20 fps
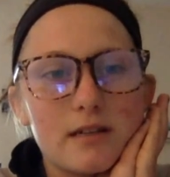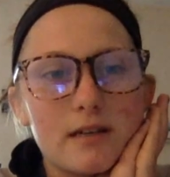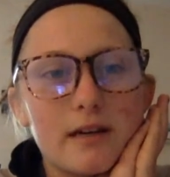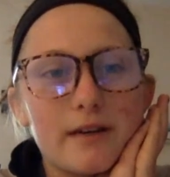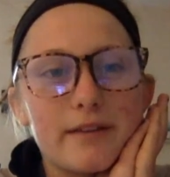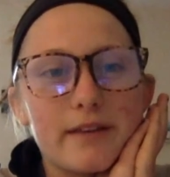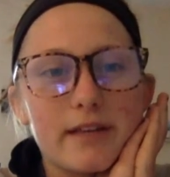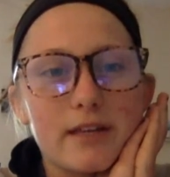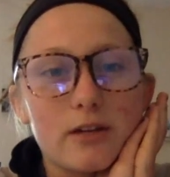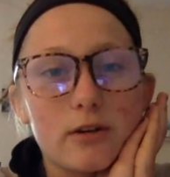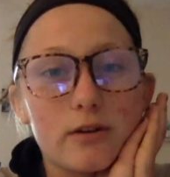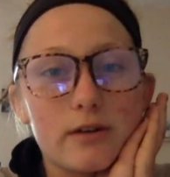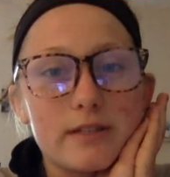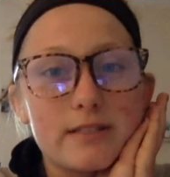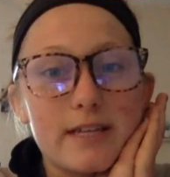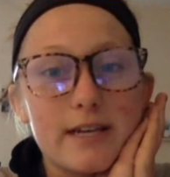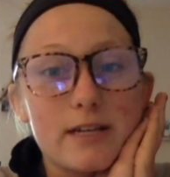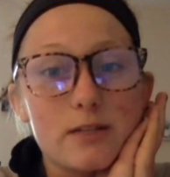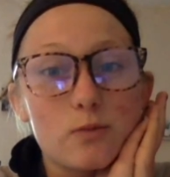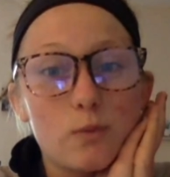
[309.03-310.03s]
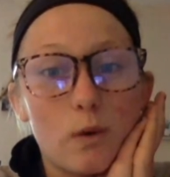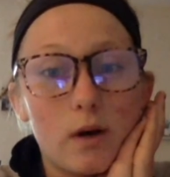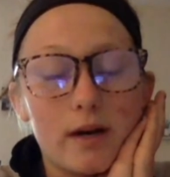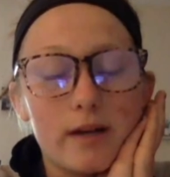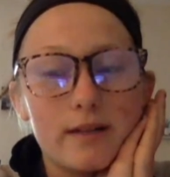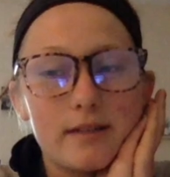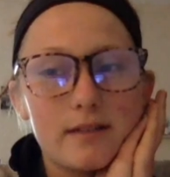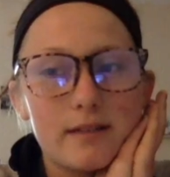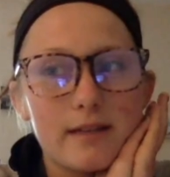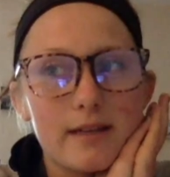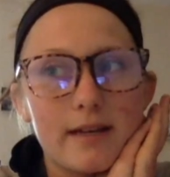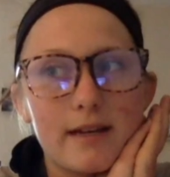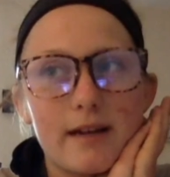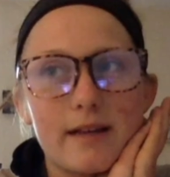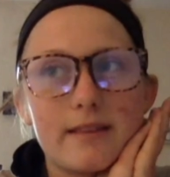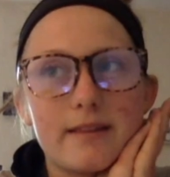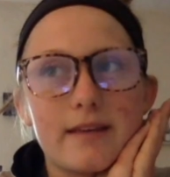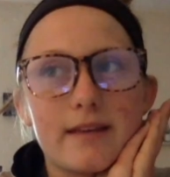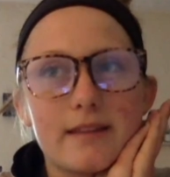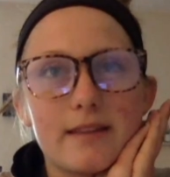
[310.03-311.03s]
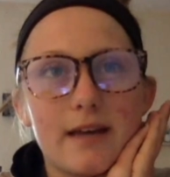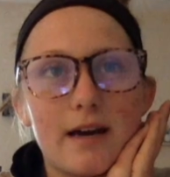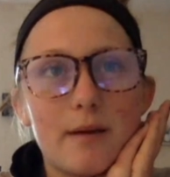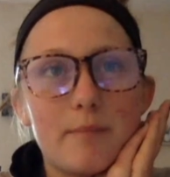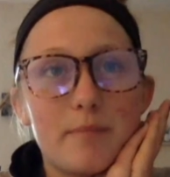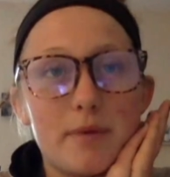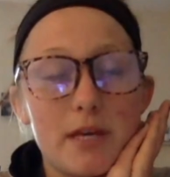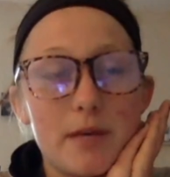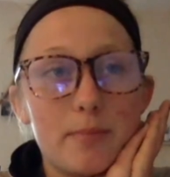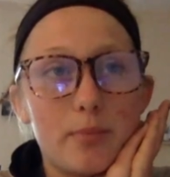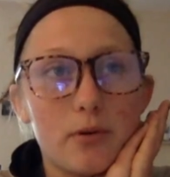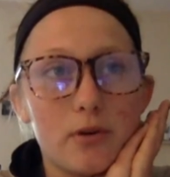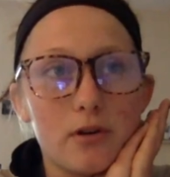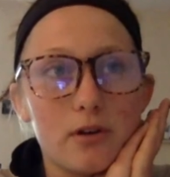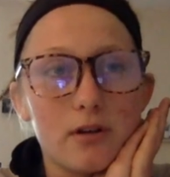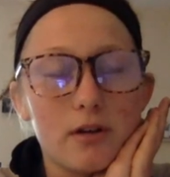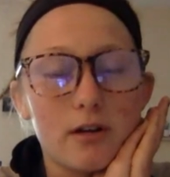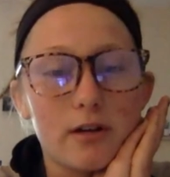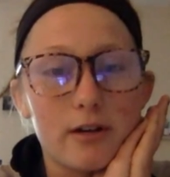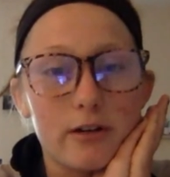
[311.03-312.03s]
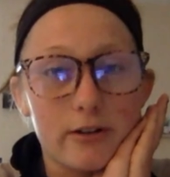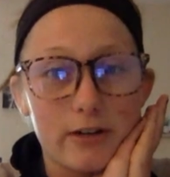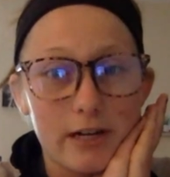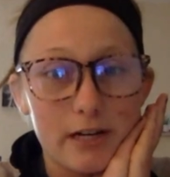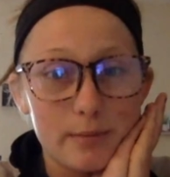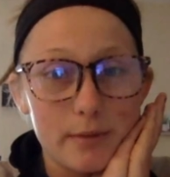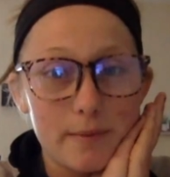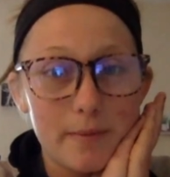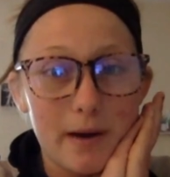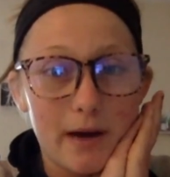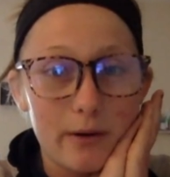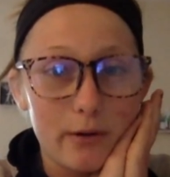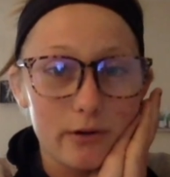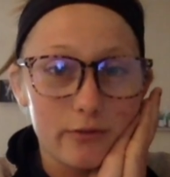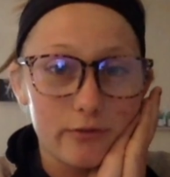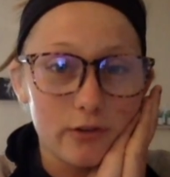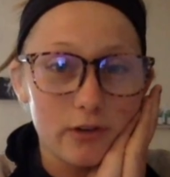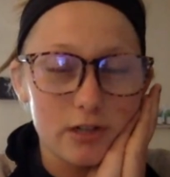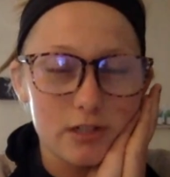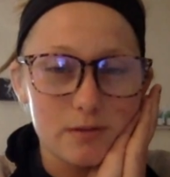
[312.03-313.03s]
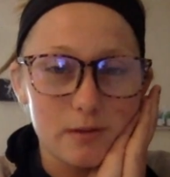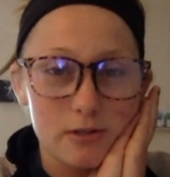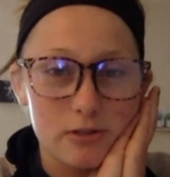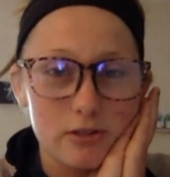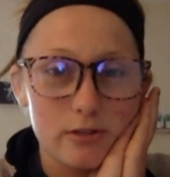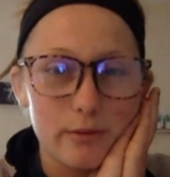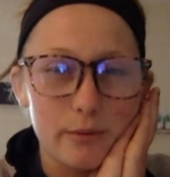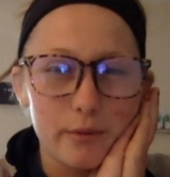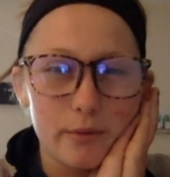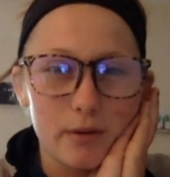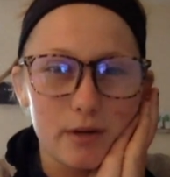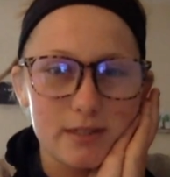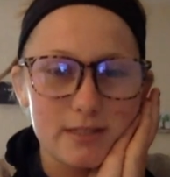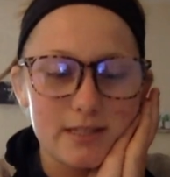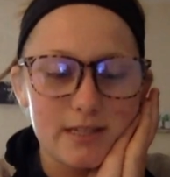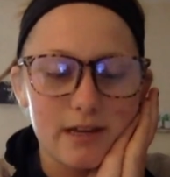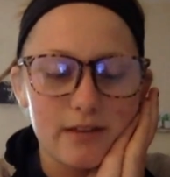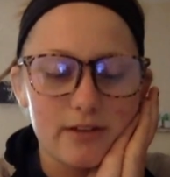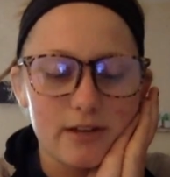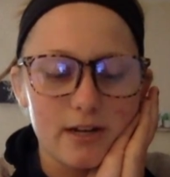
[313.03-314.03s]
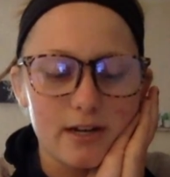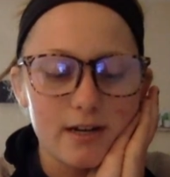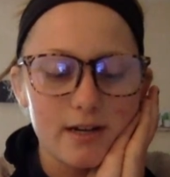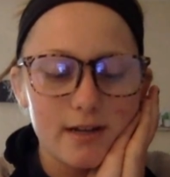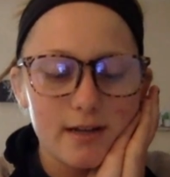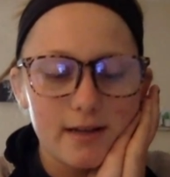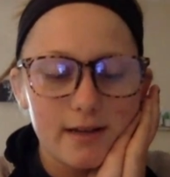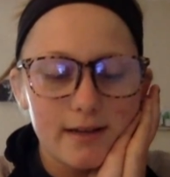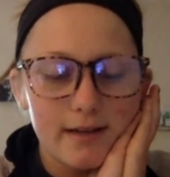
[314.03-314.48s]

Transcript: I think it only takes one, and I think that people are incredibly powerful, especially when we work together.